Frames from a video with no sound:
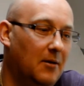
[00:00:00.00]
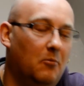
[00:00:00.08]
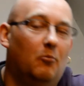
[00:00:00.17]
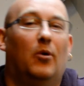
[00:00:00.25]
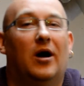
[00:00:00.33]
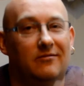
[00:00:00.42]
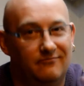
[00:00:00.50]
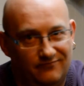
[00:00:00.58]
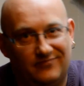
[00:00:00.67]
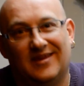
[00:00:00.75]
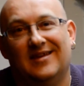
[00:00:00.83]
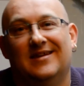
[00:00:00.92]
but
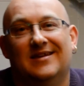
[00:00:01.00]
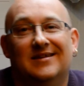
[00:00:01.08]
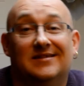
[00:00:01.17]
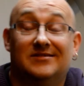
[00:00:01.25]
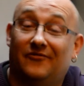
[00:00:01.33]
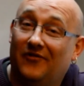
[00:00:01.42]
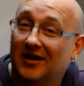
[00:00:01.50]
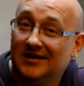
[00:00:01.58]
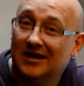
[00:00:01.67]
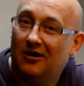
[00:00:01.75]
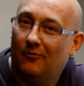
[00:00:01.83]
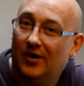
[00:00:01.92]
to find
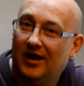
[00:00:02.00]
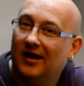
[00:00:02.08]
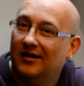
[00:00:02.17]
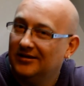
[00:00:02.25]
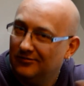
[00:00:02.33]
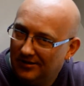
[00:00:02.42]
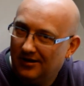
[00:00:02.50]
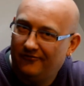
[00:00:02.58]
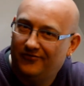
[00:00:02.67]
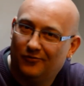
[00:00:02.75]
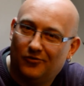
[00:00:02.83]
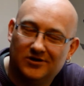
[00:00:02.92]
out about that, you'll have
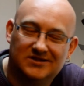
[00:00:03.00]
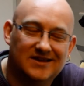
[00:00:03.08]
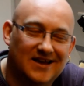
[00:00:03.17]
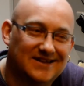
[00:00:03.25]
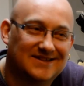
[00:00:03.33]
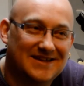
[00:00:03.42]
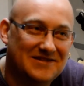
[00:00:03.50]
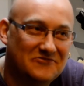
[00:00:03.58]
to watch next time,